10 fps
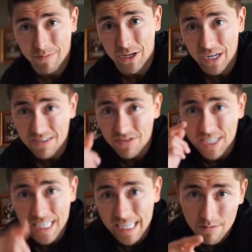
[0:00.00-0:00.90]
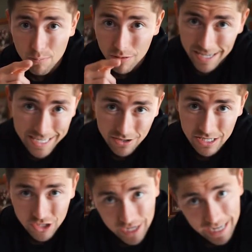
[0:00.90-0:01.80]
me, but you guys have seen it plenty on
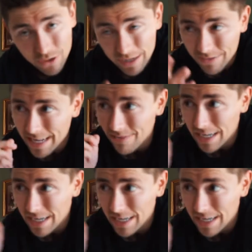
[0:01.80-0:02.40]
this channel. I even have